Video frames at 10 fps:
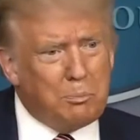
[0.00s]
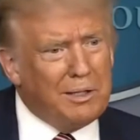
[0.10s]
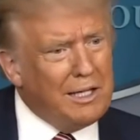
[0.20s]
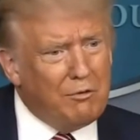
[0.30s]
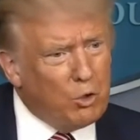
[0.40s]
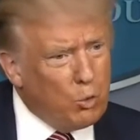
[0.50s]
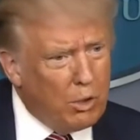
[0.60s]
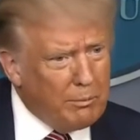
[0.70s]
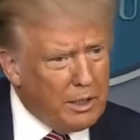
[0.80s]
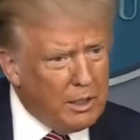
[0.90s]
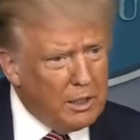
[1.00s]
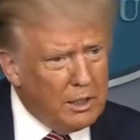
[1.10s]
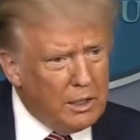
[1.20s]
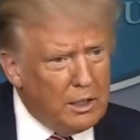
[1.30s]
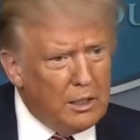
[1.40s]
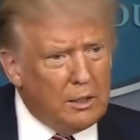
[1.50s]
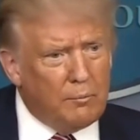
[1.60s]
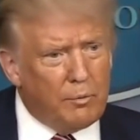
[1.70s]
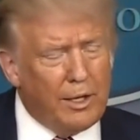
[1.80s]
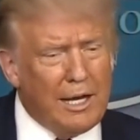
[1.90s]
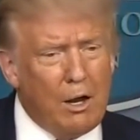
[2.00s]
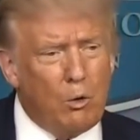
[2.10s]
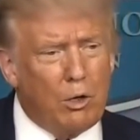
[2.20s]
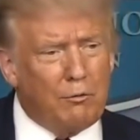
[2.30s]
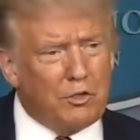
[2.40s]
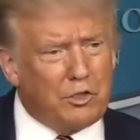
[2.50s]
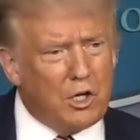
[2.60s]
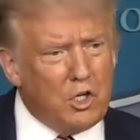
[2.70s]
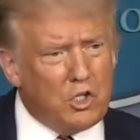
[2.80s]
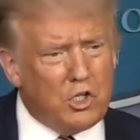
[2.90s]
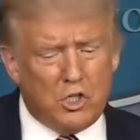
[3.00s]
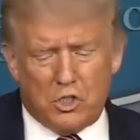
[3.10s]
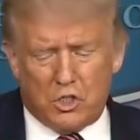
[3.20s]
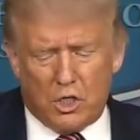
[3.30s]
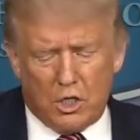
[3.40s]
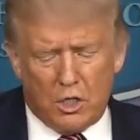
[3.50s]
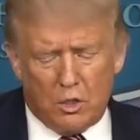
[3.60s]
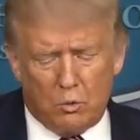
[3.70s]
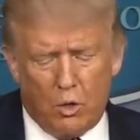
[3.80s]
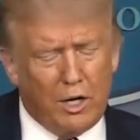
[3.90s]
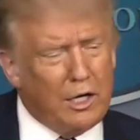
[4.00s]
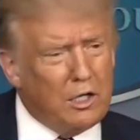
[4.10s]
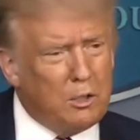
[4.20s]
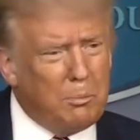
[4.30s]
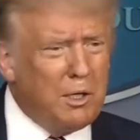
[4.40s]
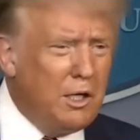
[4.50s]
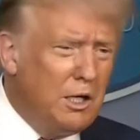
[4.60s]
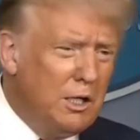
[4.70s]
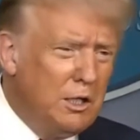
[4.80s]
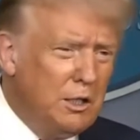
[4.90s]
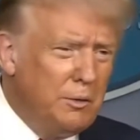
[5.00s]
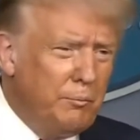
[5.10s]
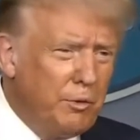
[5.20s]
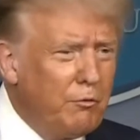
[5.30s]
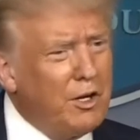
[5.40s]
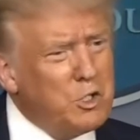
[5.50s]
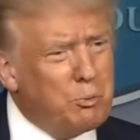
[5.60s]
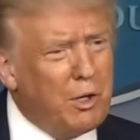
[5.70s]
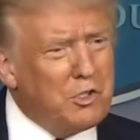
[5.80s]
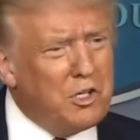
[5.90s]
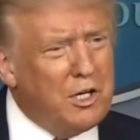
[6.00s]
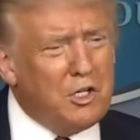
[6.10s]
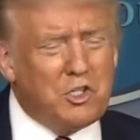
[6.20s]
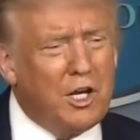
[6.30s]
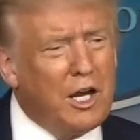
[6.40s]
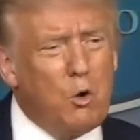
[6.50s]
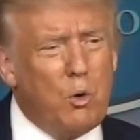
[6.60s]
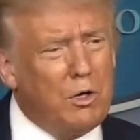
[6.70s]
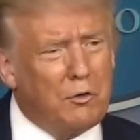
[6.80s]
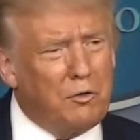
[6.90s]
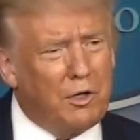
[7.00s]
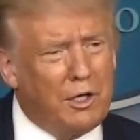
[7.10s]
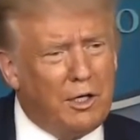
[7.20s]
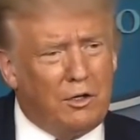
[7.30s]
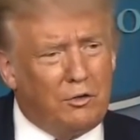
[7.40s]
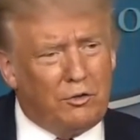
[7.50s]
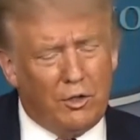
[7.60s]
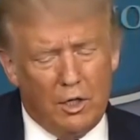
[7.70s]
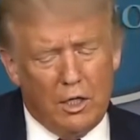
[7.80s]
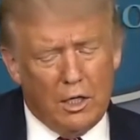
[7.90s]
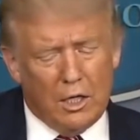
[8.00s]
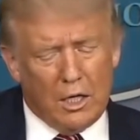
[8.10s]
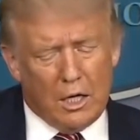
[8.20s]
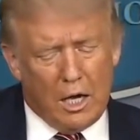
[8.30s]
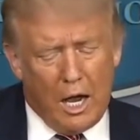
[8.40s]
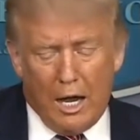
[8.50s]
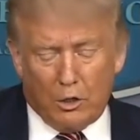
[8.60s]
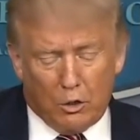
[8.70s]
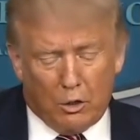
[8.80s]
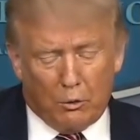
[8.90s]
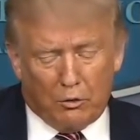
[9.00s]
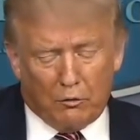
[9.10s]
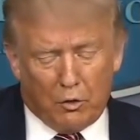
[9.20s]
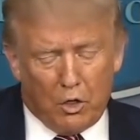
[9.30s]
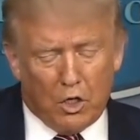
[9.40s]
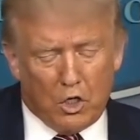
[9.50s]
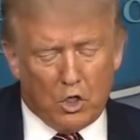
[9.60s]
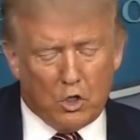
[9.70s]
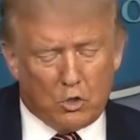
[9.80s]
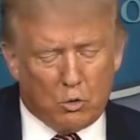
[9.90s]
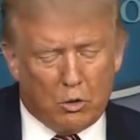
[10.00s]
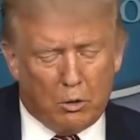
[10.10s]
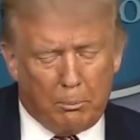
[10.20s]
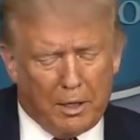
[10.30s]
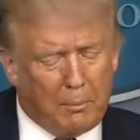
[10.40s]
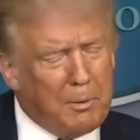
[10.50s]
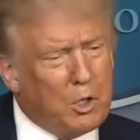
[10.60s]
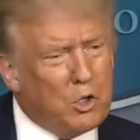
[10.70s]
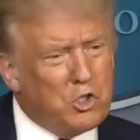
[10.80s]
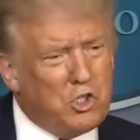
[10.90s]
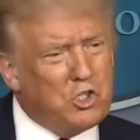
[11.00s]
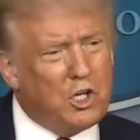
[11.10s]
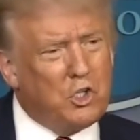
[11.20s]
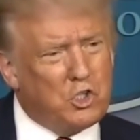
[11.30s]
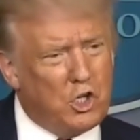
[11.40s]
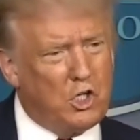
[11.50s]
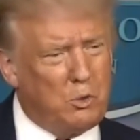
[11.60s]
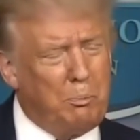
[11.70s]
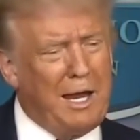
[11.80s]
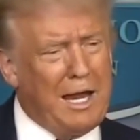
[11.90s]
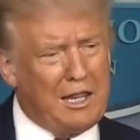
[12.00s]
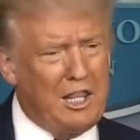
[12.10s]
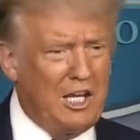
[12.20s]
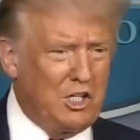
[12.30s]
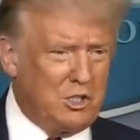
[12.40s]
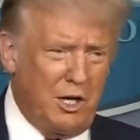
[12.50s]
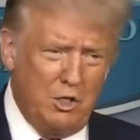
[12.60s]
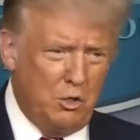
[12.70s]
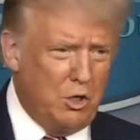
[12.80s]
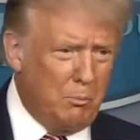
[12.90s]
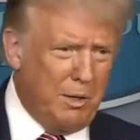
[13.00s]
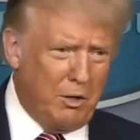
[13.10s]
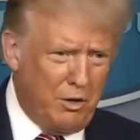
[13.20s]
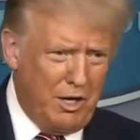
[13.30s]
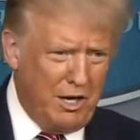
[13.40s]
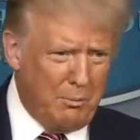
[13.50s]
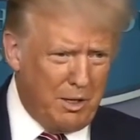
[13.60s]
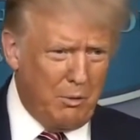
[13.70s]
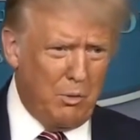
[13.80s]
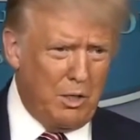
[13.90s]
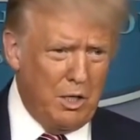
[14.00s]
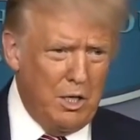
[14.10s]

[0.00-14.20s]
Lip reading: believed the woman. And now all of a sudden she's running to be vice president, saying how wonderful he is. I thought it was a very unusual pick, because she said such bad things, and you know better than anybody what,